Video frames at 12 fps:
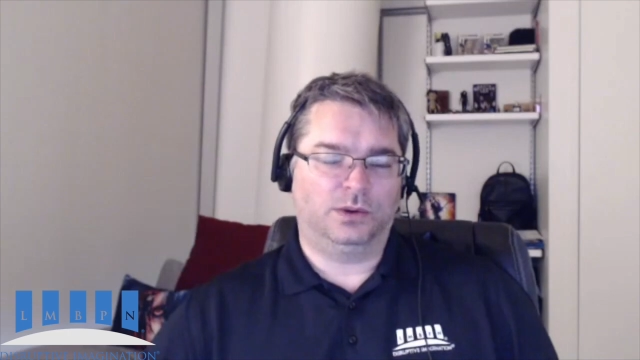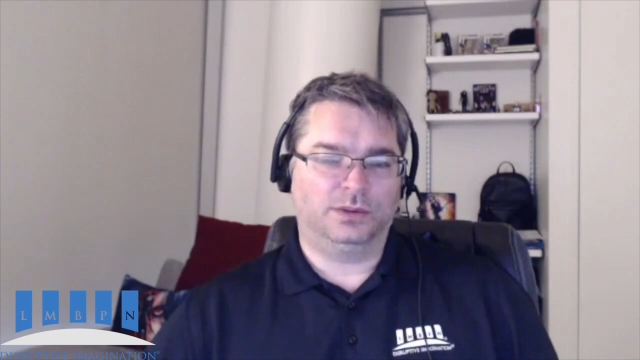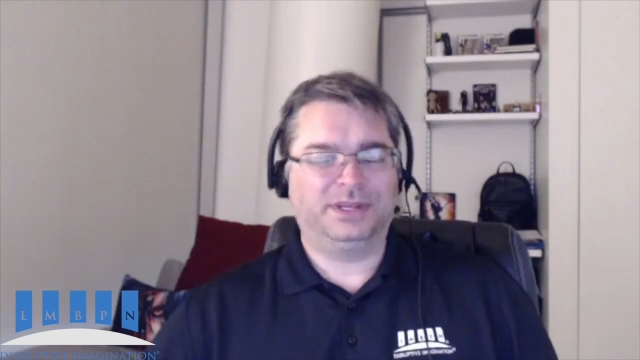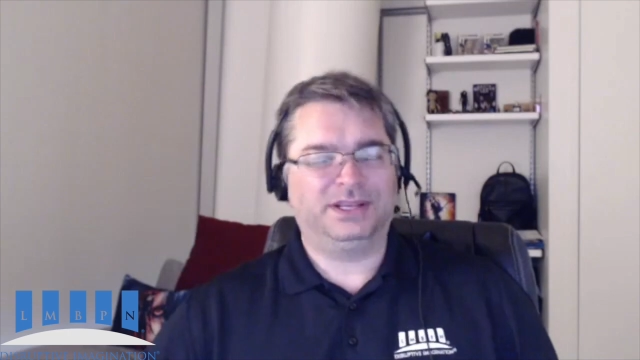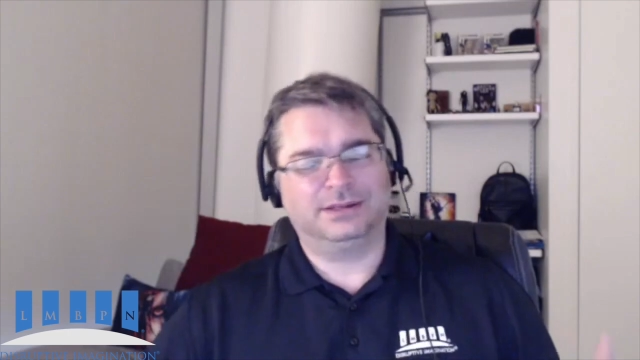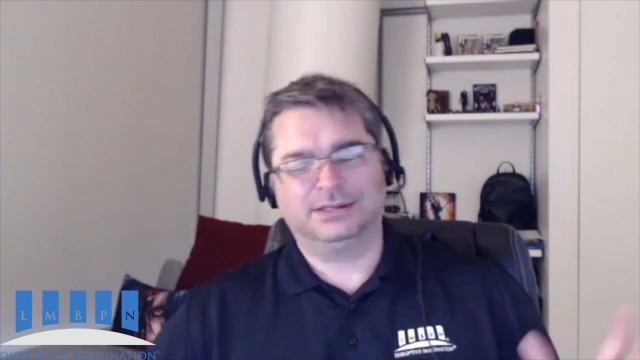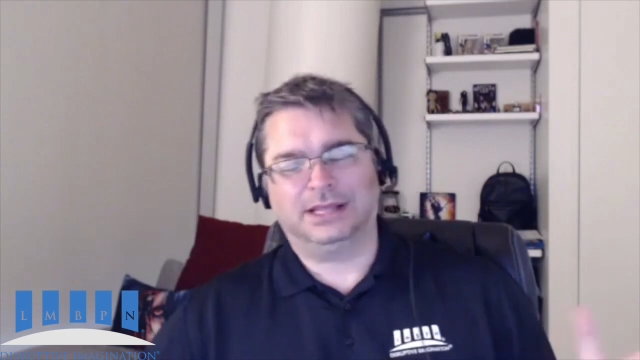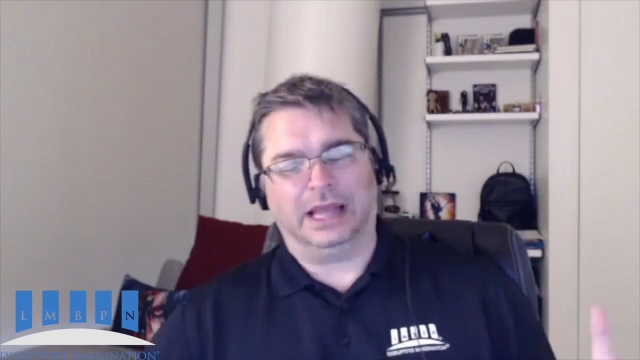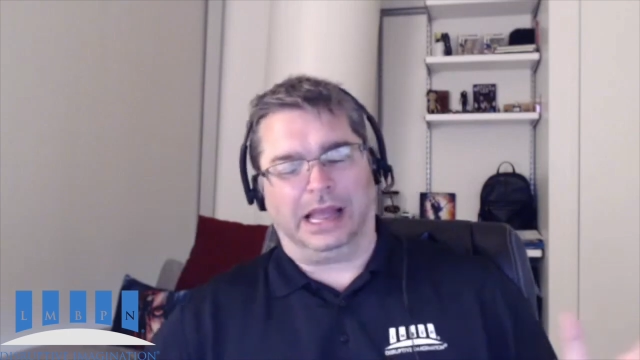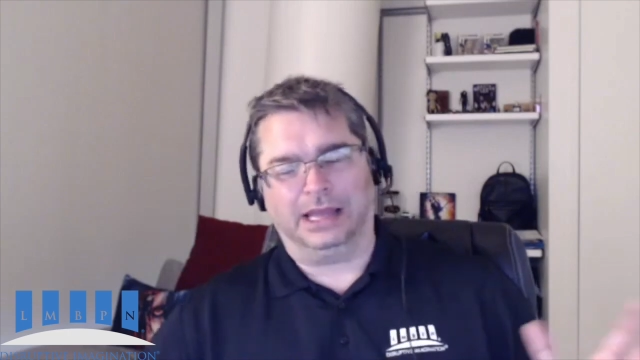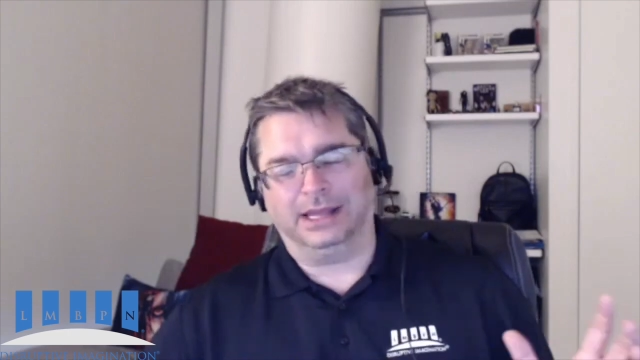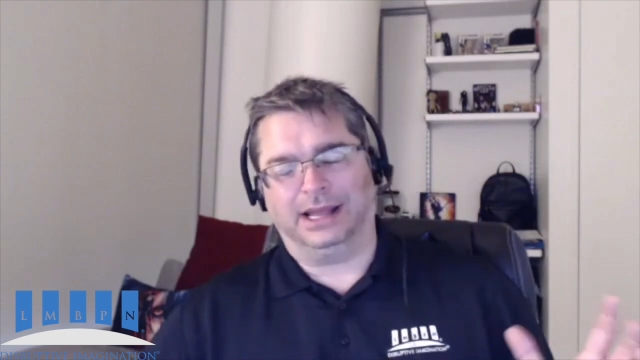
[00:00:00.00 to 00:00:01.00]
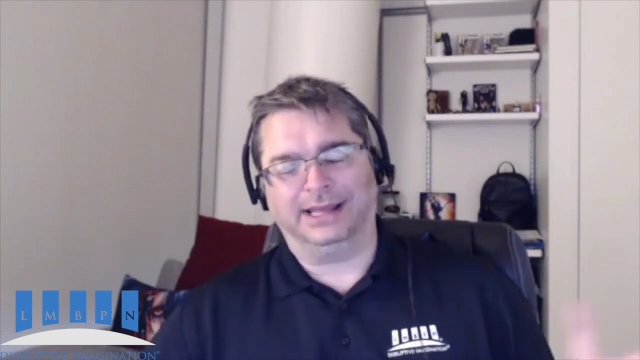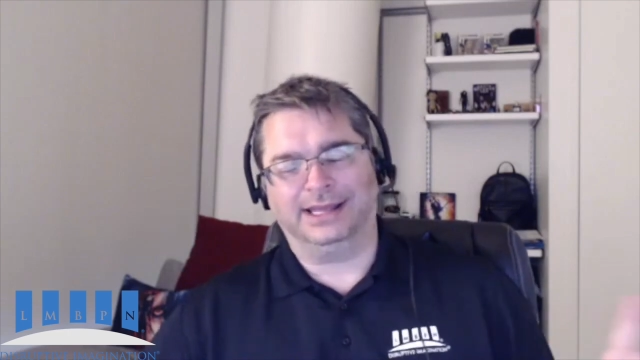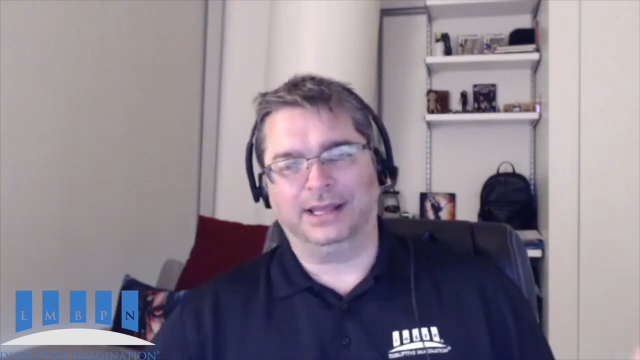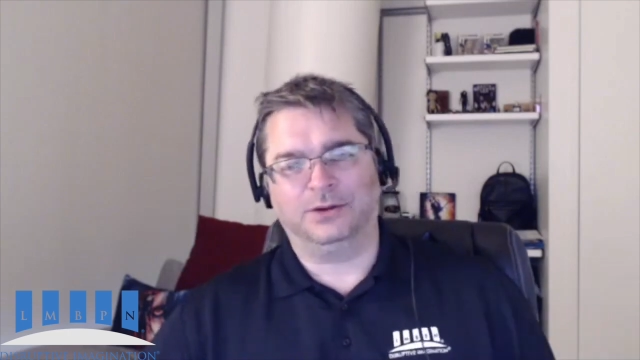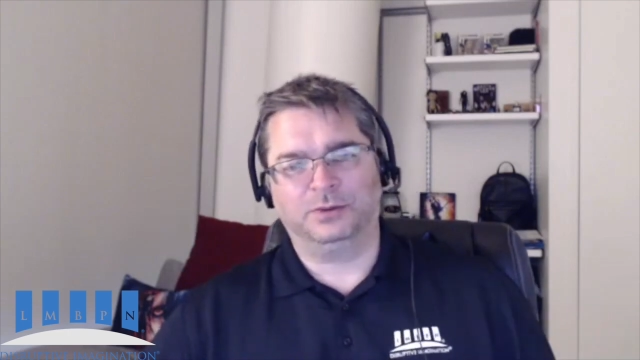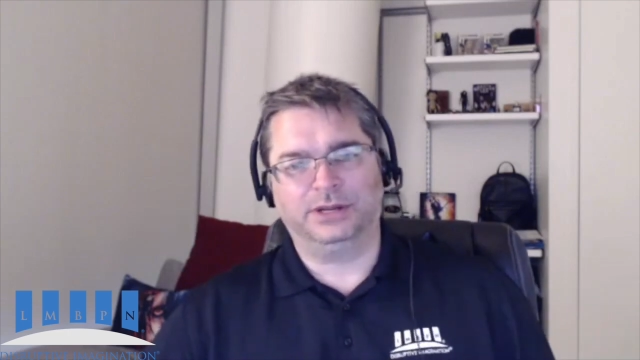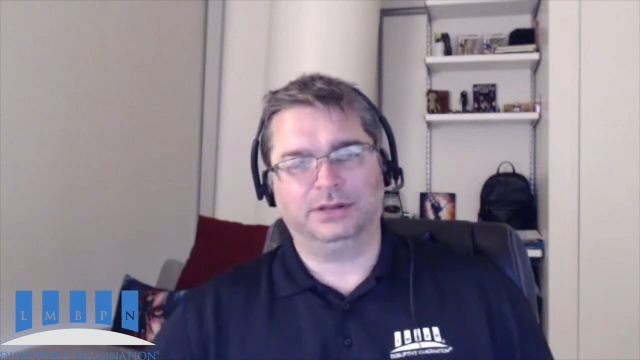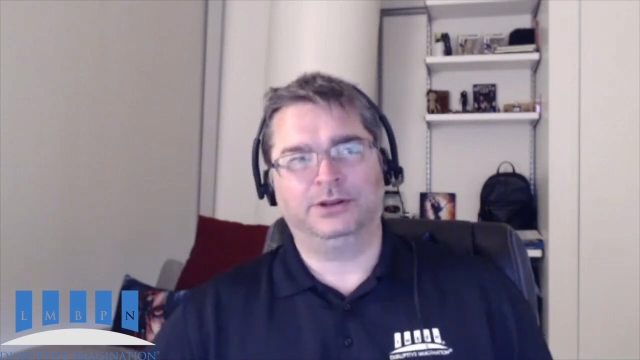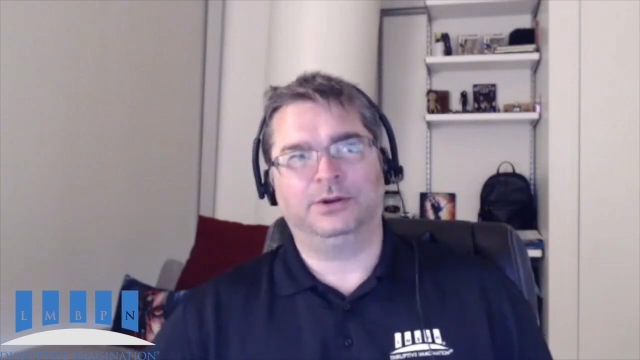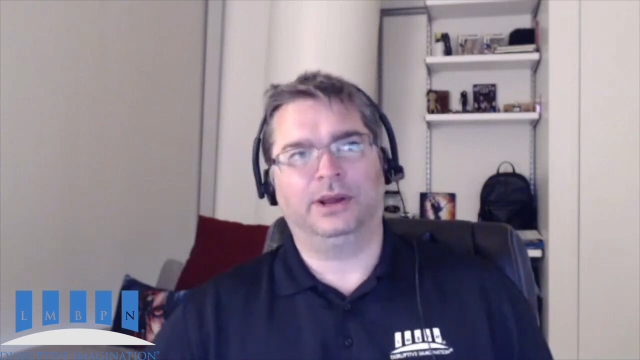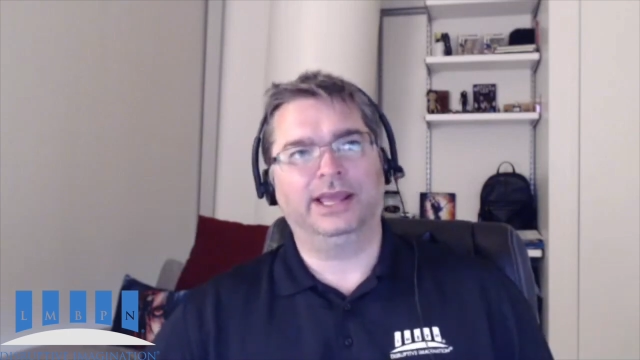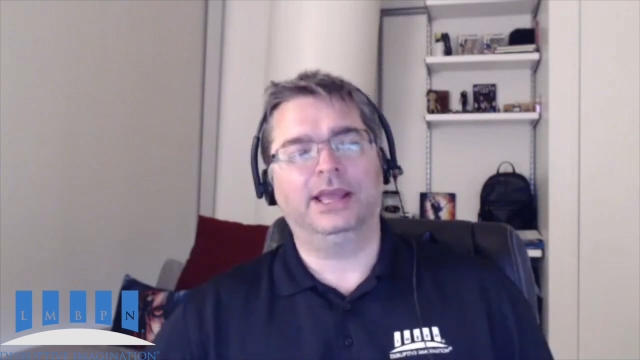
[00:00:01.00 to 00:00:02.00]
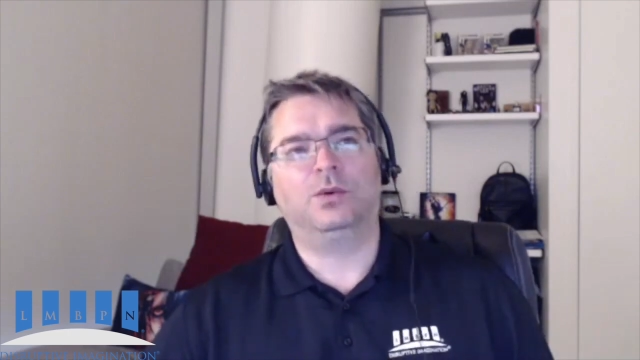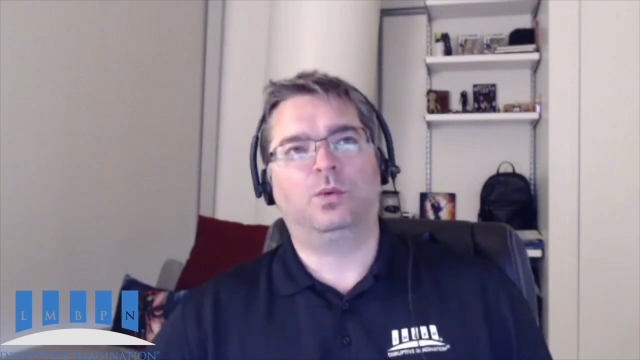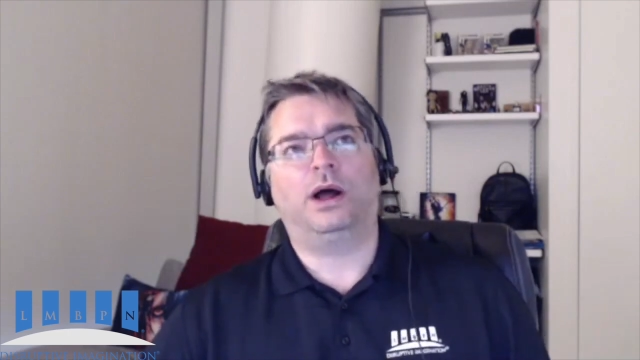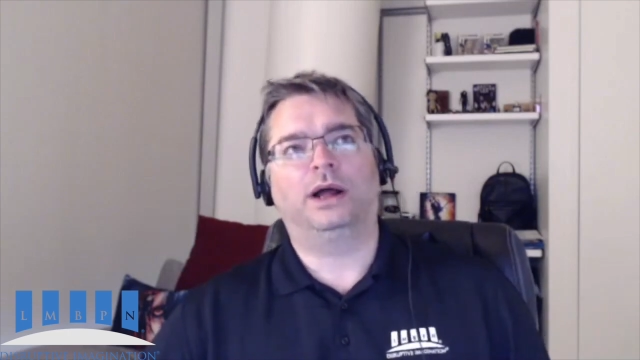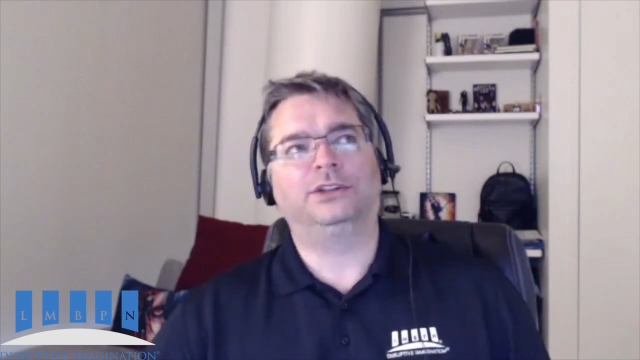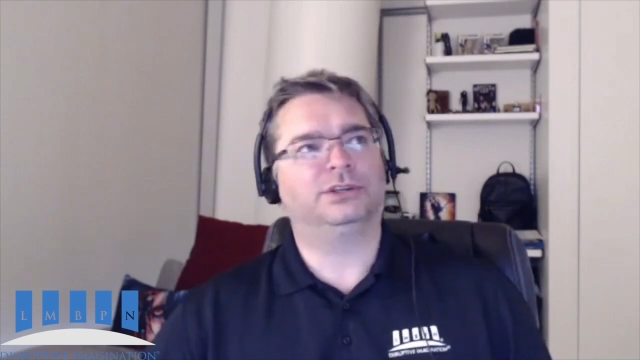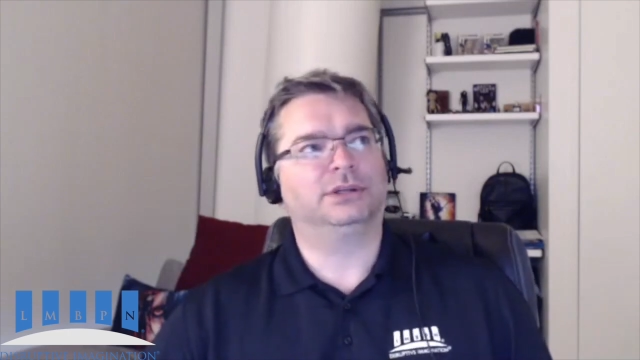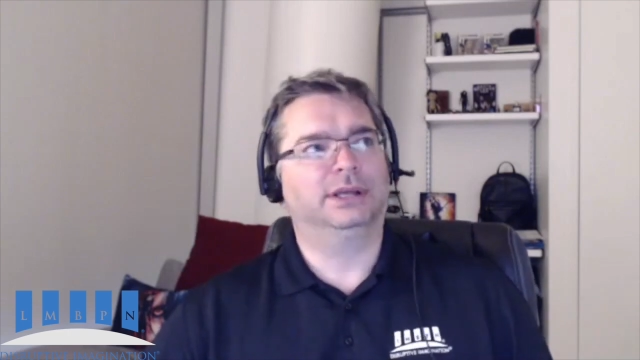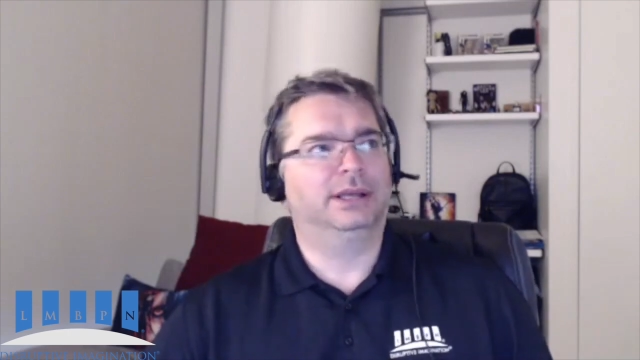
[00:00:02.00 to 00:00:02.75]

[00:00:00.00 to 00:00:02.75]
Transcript: because I can't read, you know, I can't watch